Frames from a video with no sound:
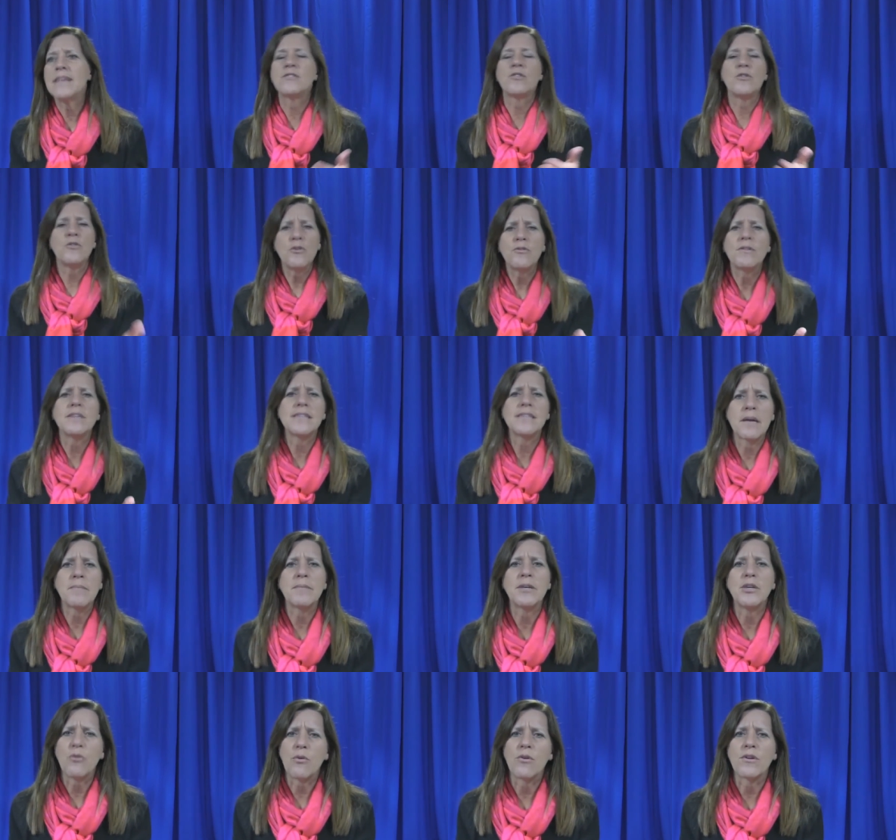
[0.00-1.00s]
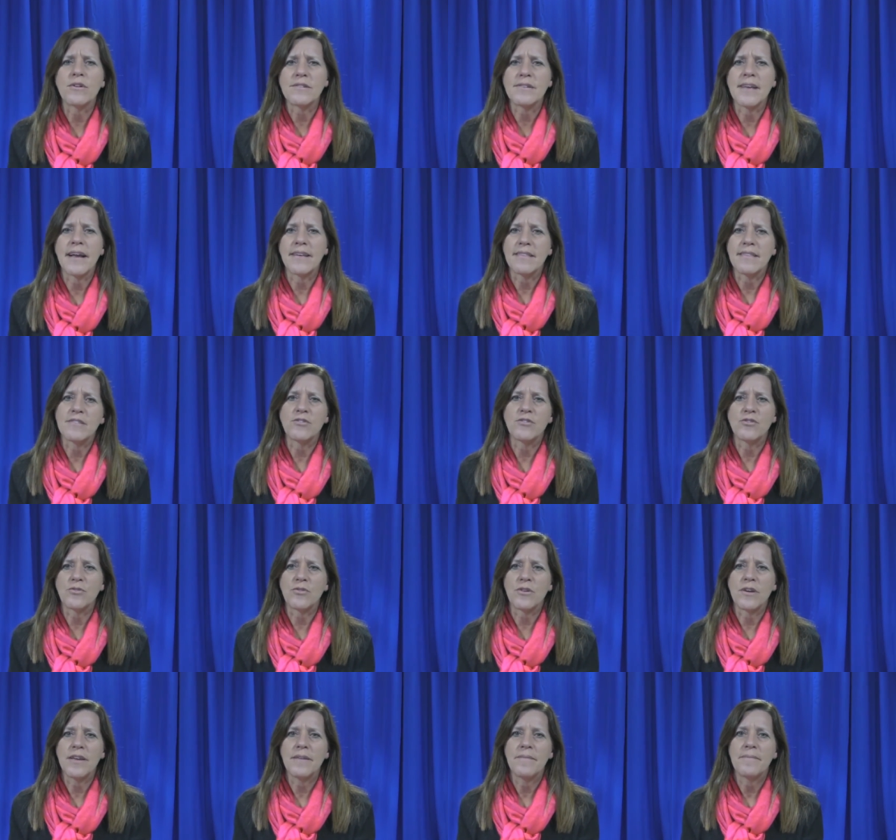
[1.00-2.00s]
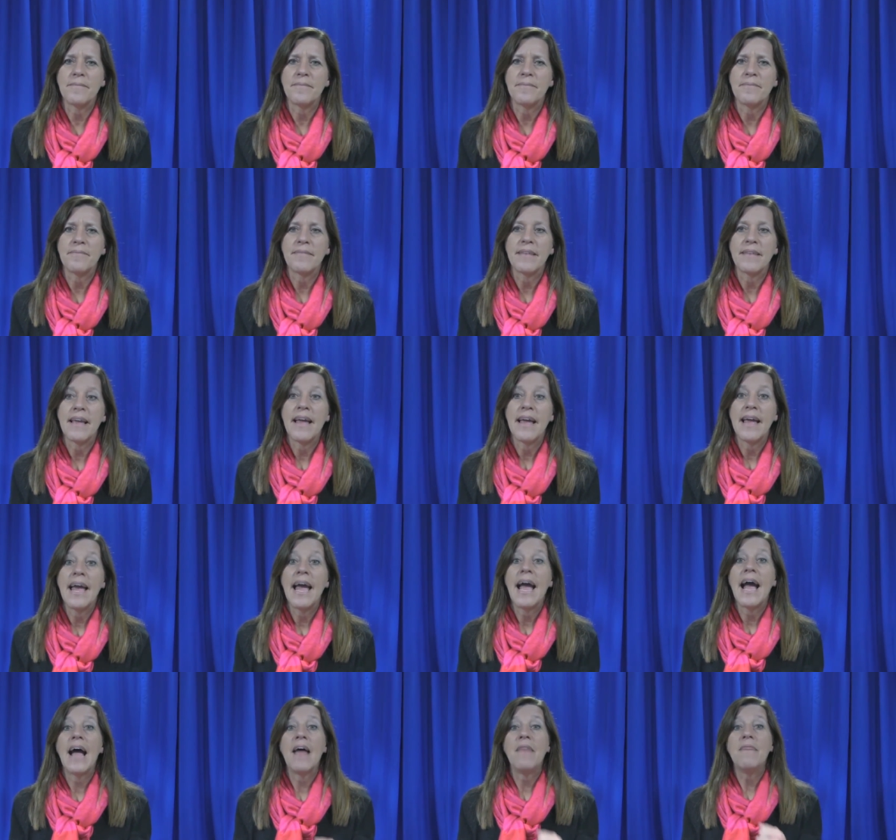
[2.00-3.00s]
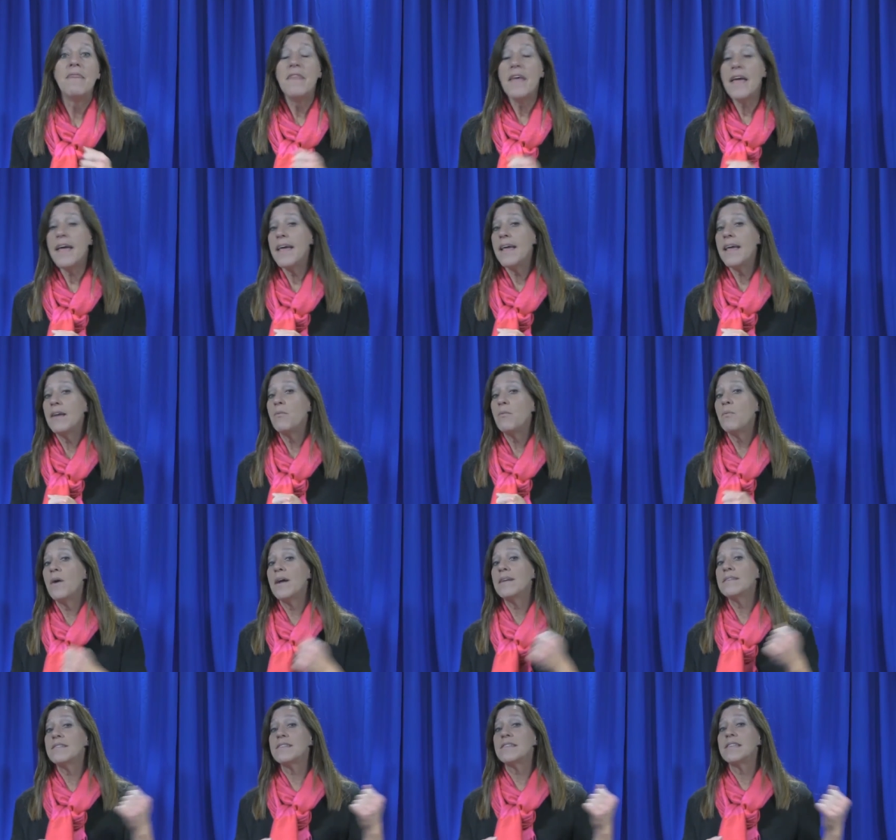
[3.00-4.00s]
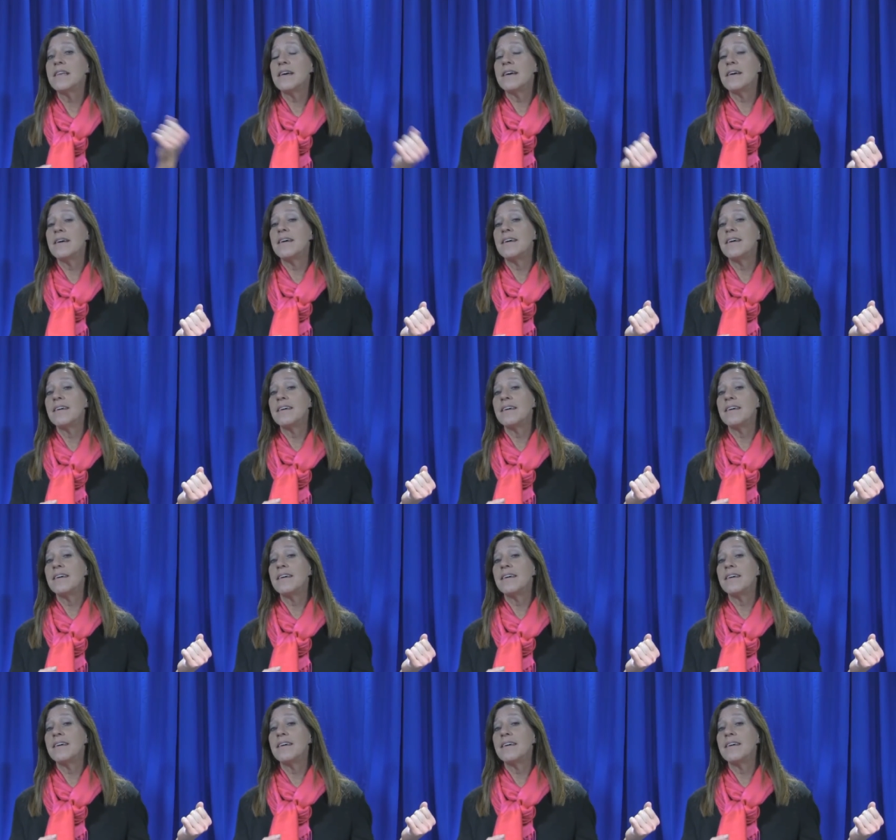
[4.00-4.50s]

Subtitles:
so you can tell me your side of the story." And then, once the